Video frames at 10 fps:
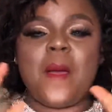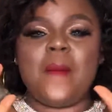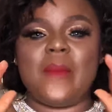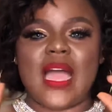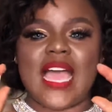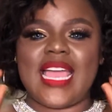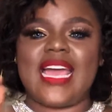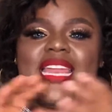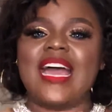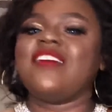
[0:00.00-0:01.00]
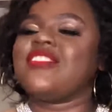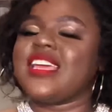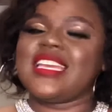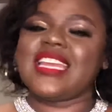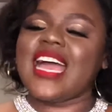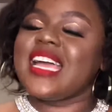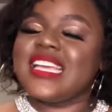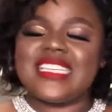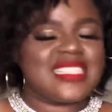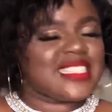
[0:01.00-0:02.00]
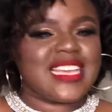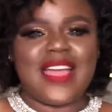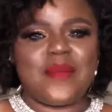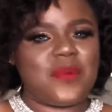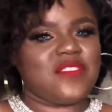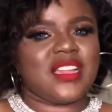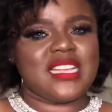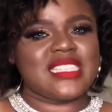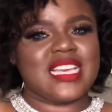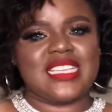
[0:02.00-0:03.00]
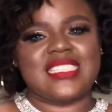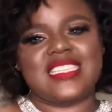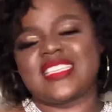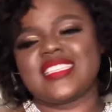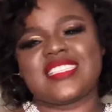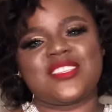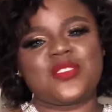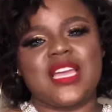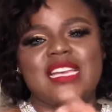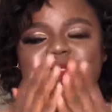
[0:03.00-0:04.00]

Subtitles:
Bye and have a nice time on Valentine's Day. See you guys.